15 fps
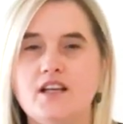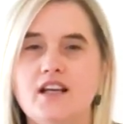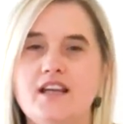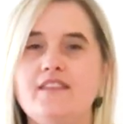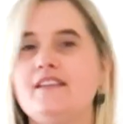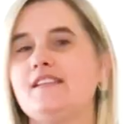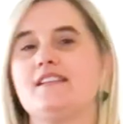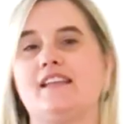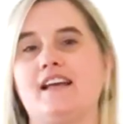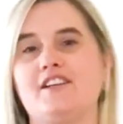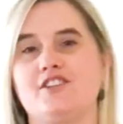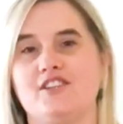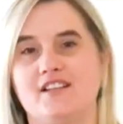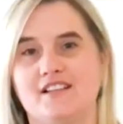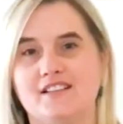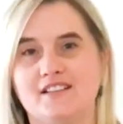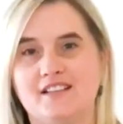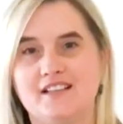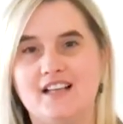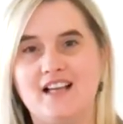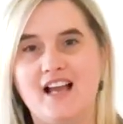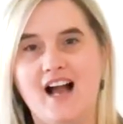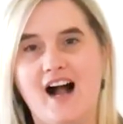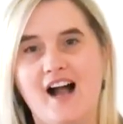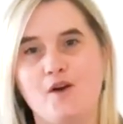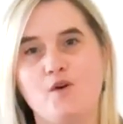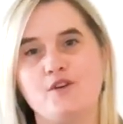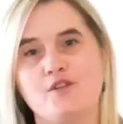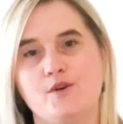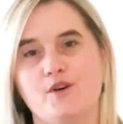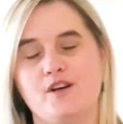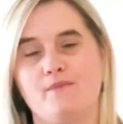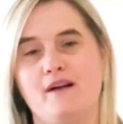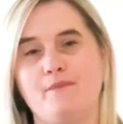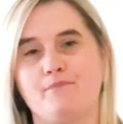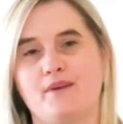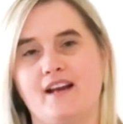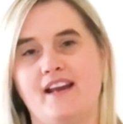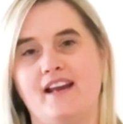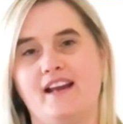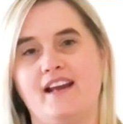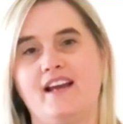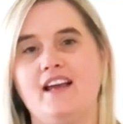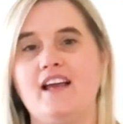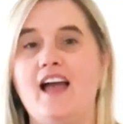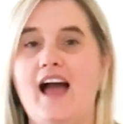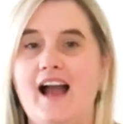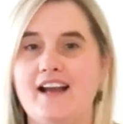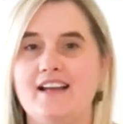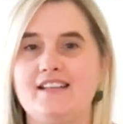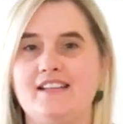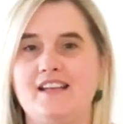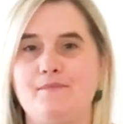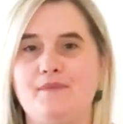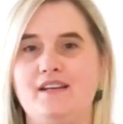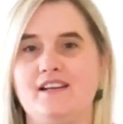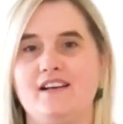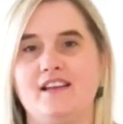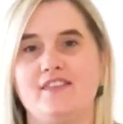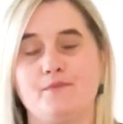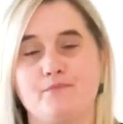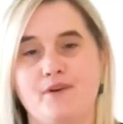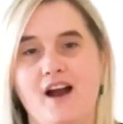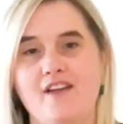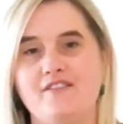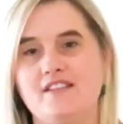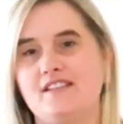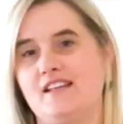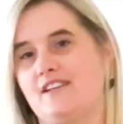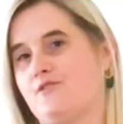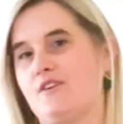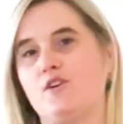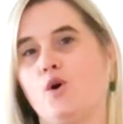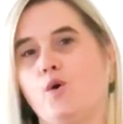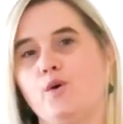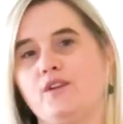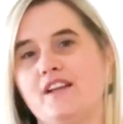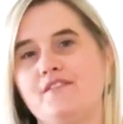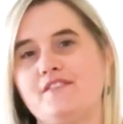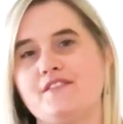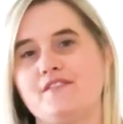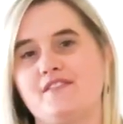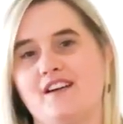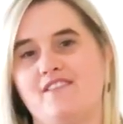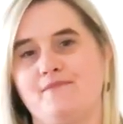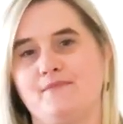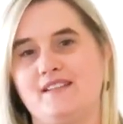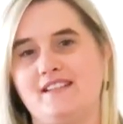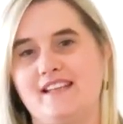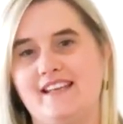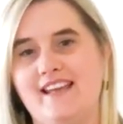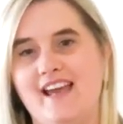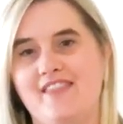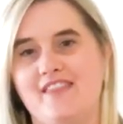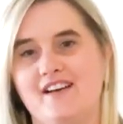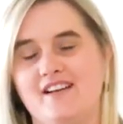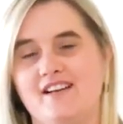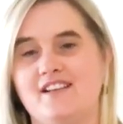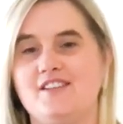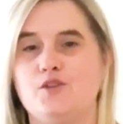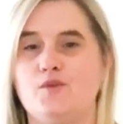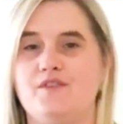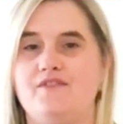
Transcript: In this lecture, I will talk about bringing academia, the private sector, and all levels of government together to